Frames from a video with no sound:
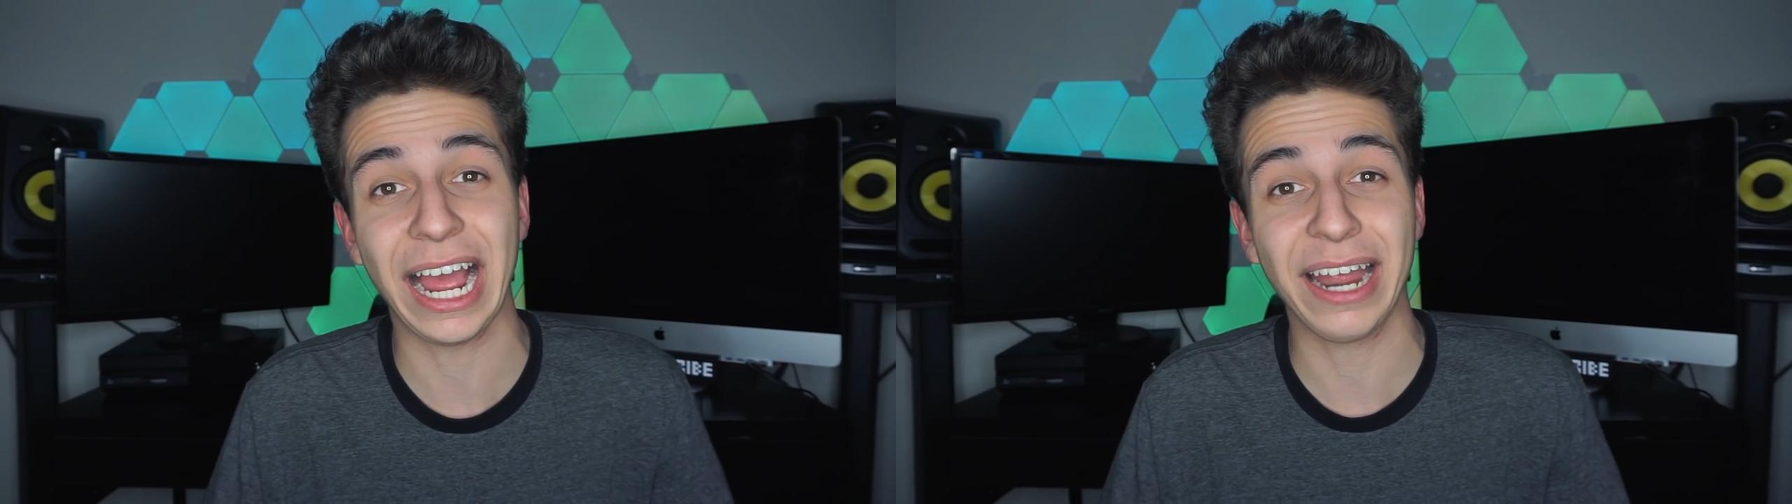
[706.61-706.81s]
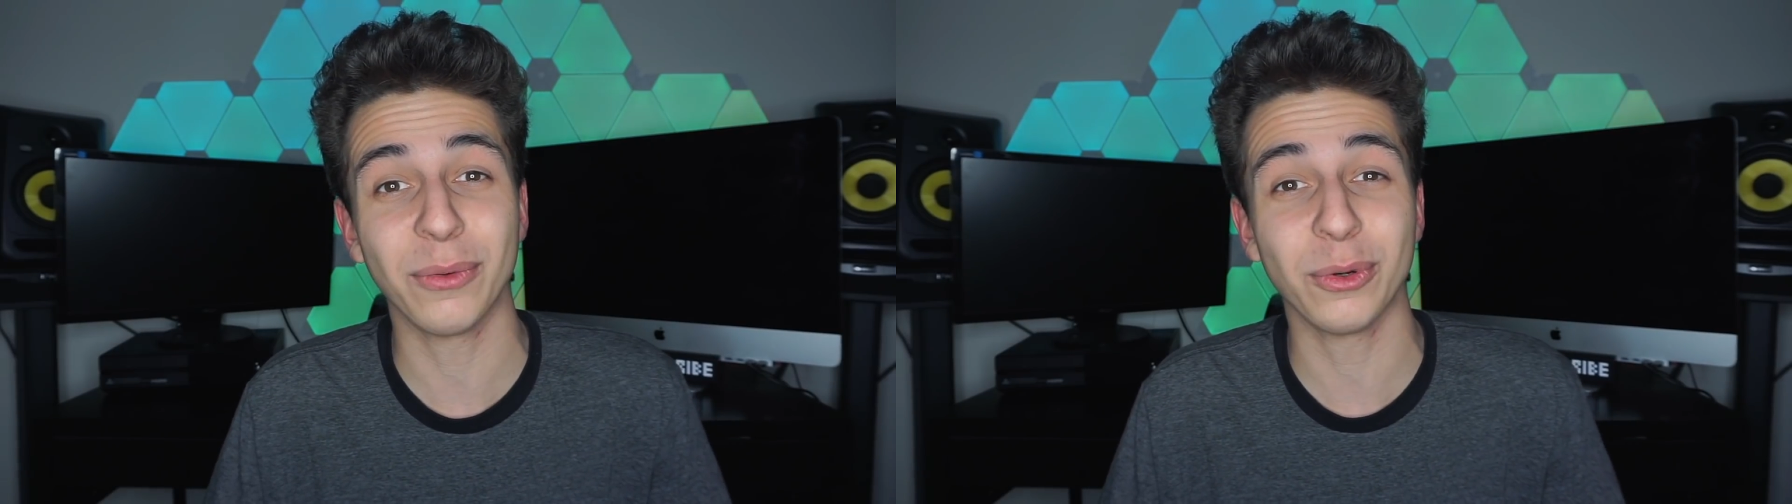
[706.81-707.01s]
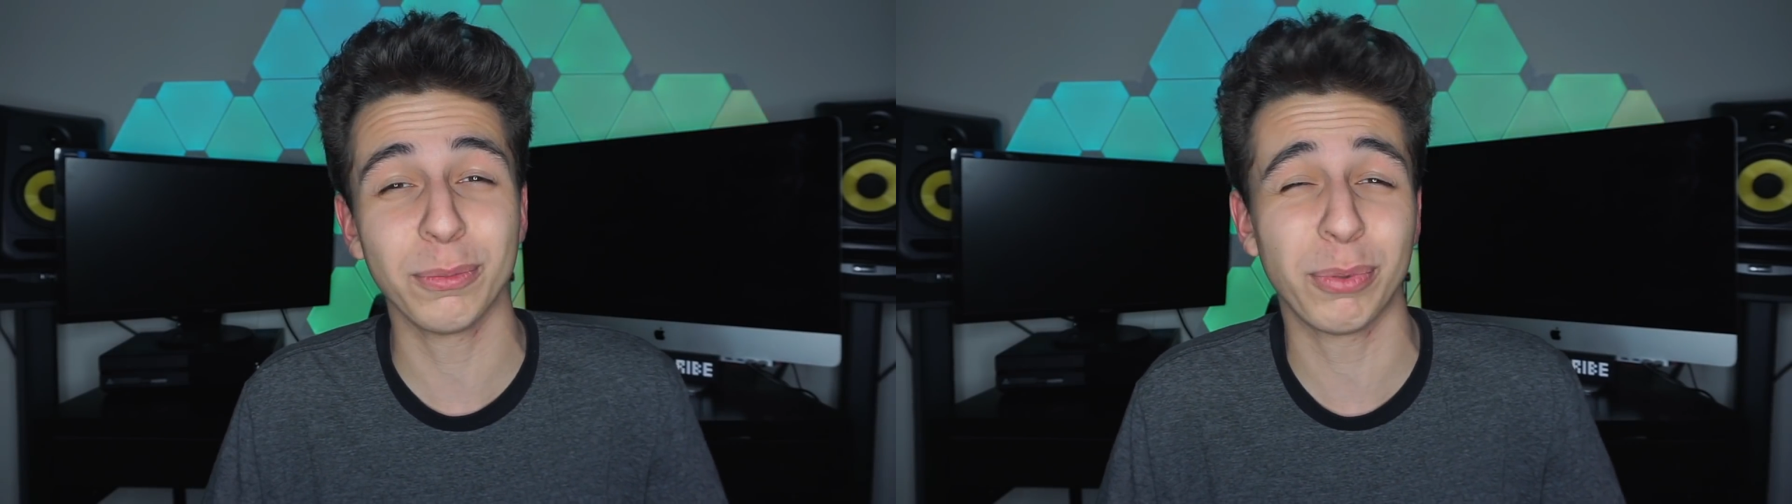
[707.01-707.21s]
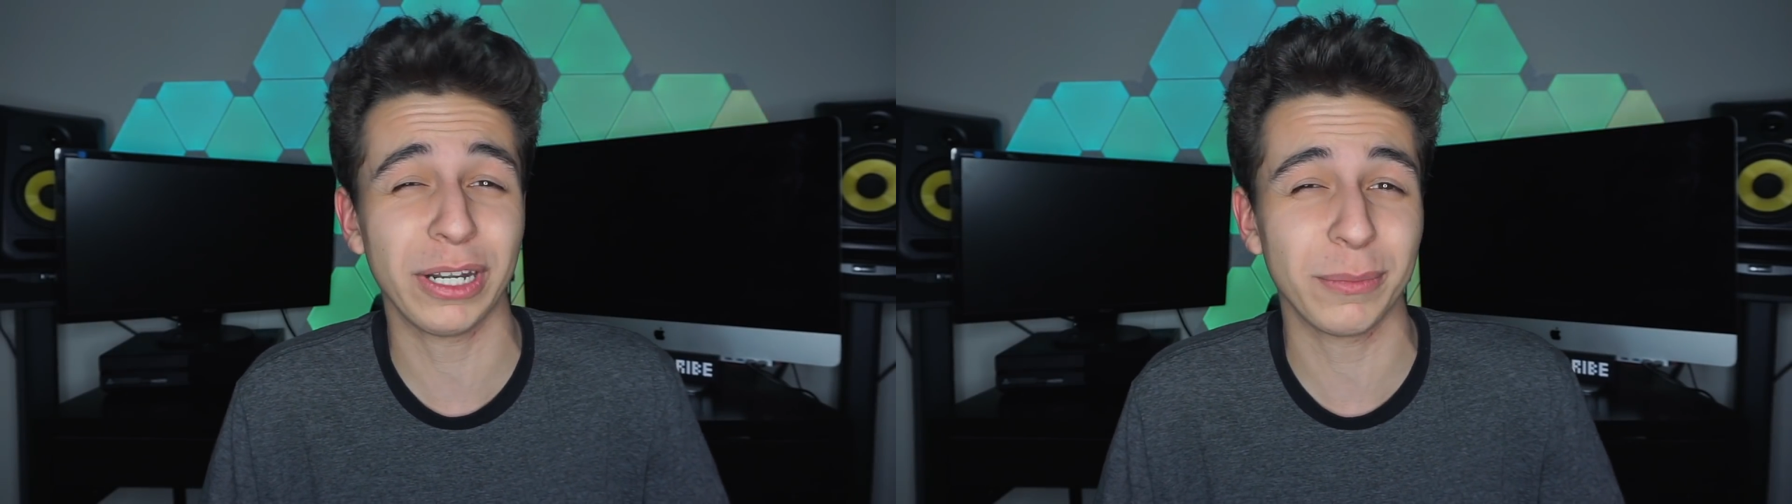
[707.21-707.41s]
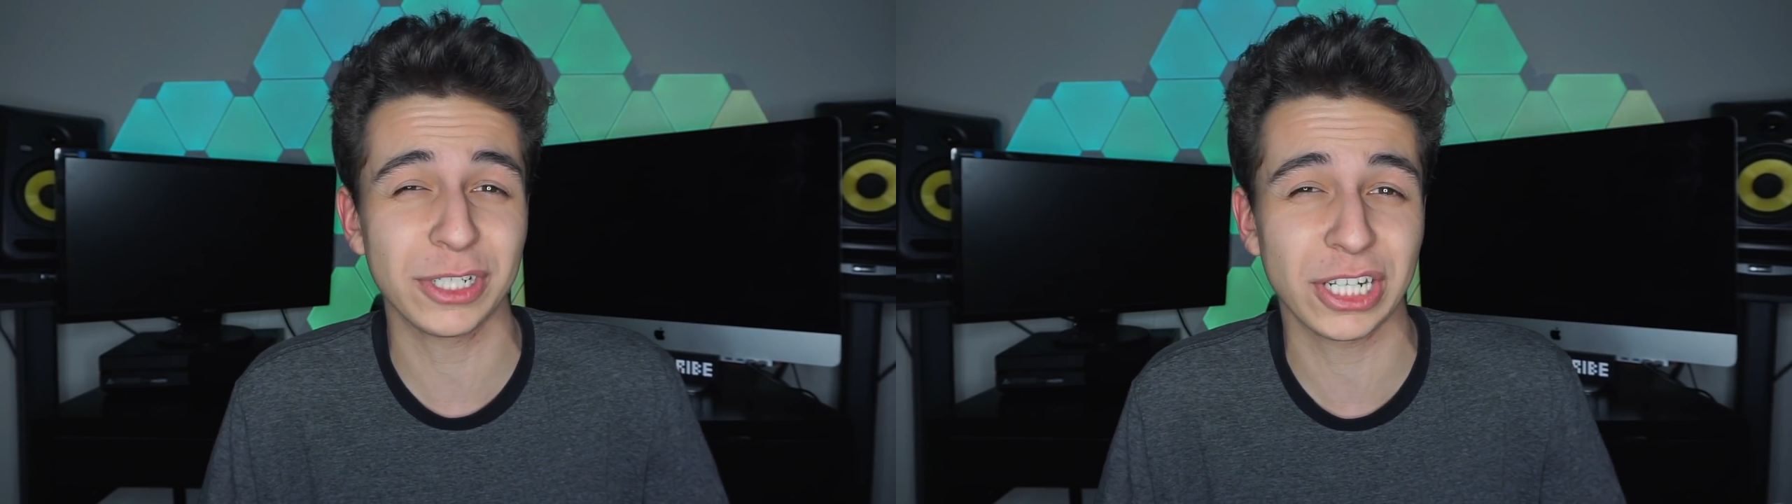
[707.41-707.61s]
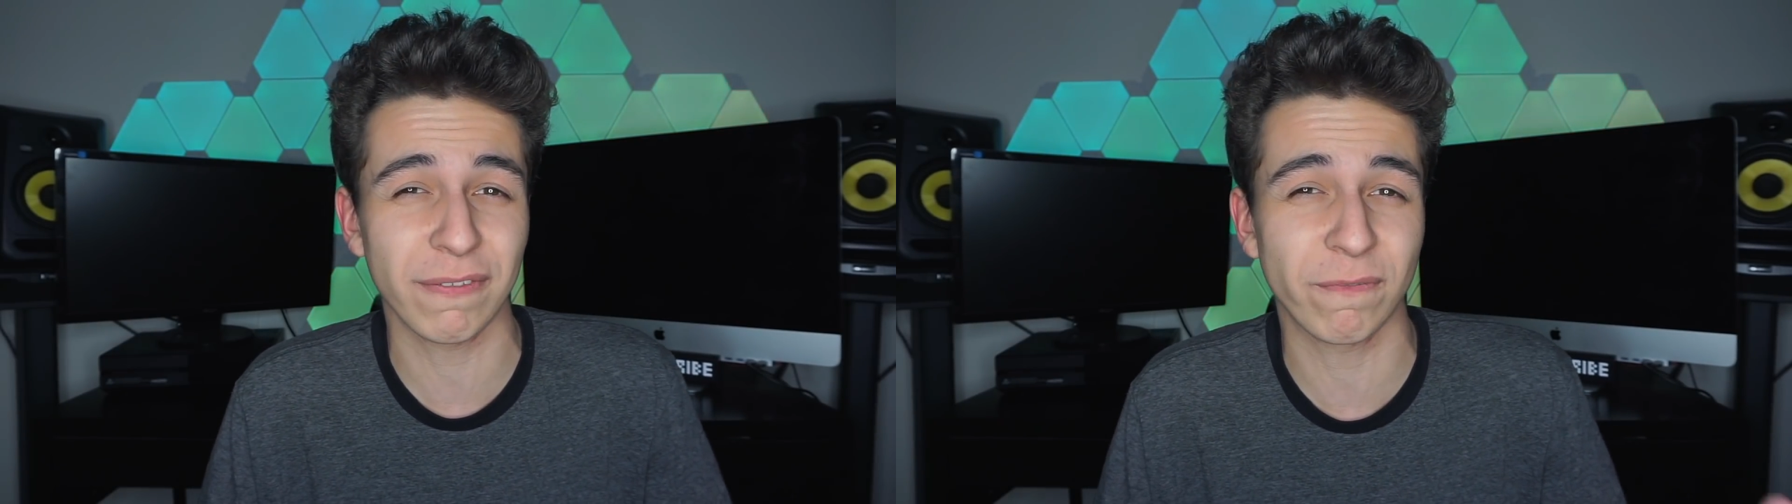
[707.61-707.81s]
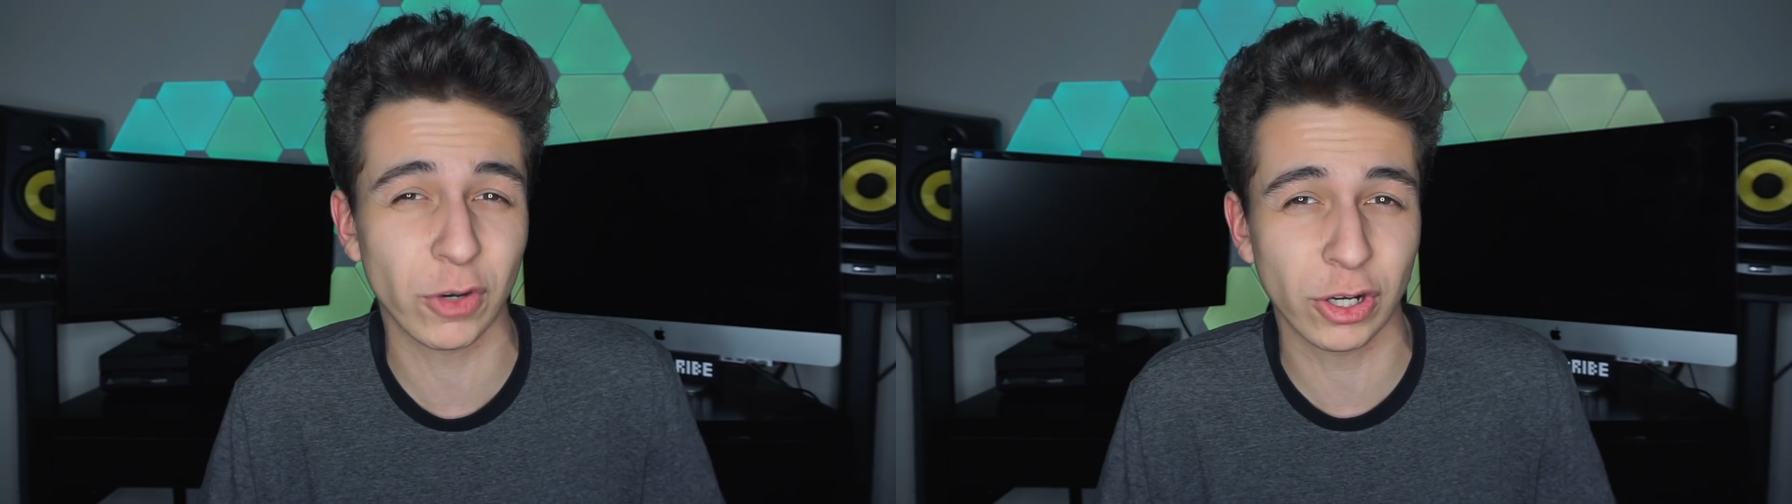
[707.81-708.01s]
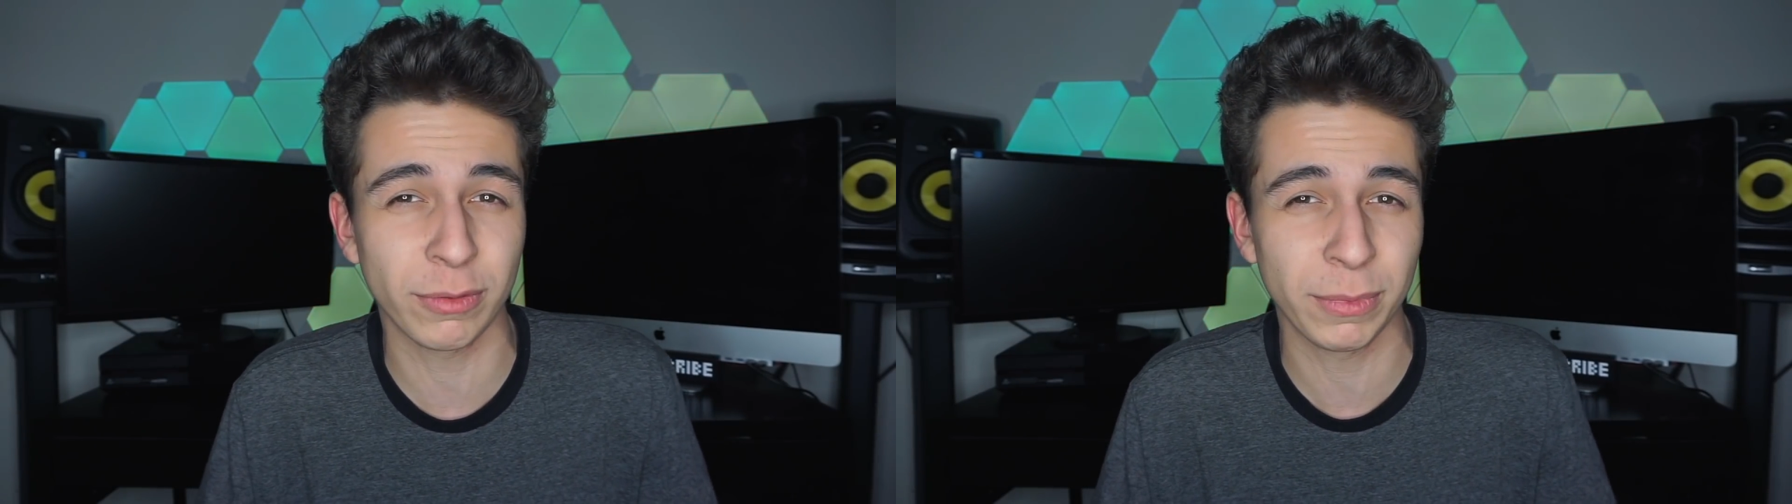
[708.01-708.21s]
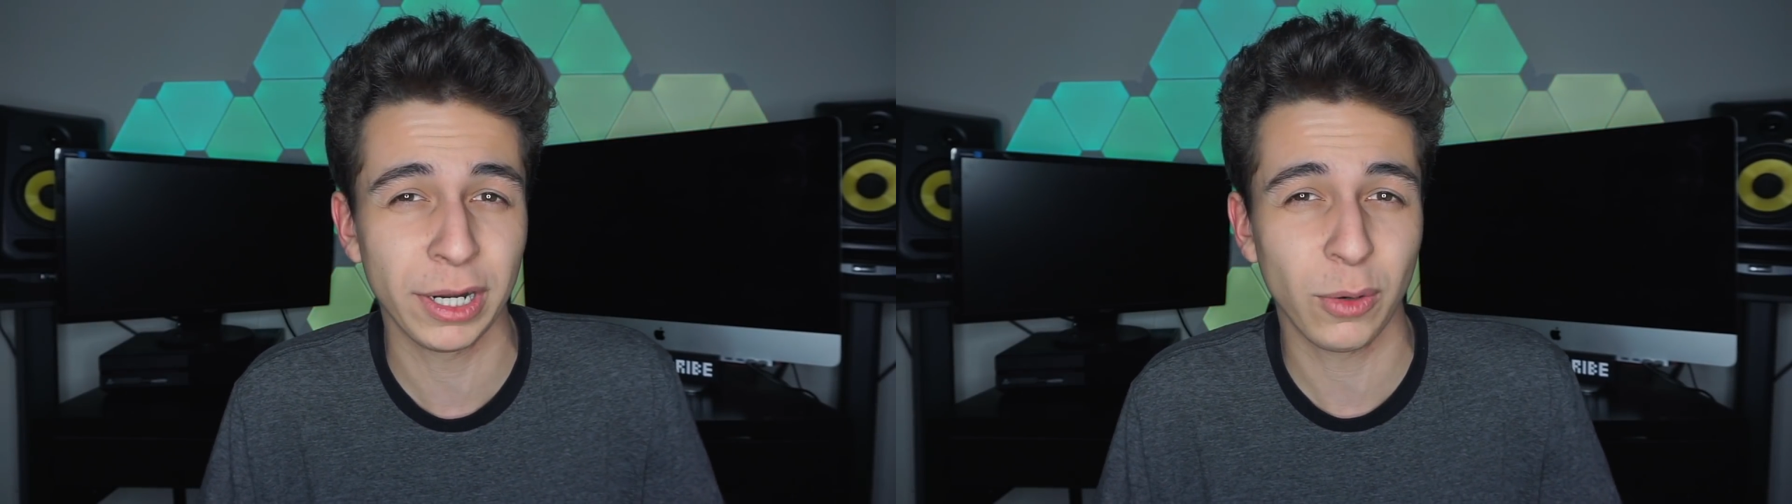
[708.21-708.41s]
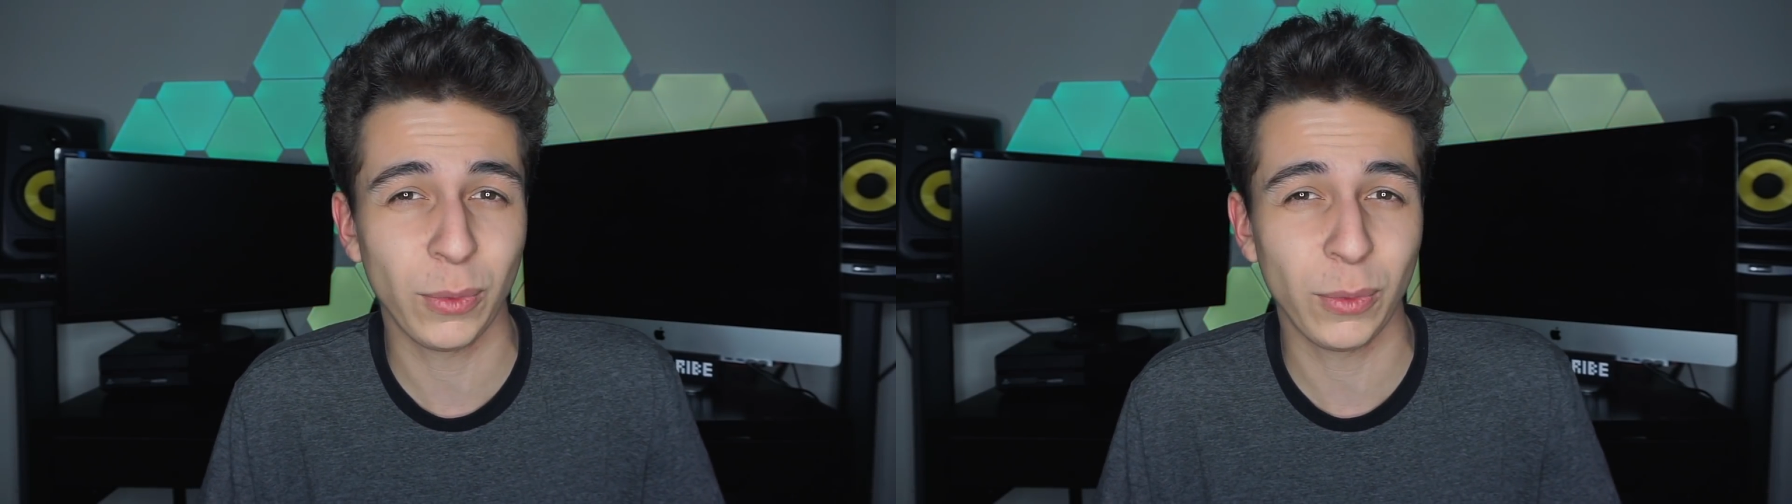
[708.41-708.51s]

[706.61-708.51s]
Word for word: I will pretty much confirm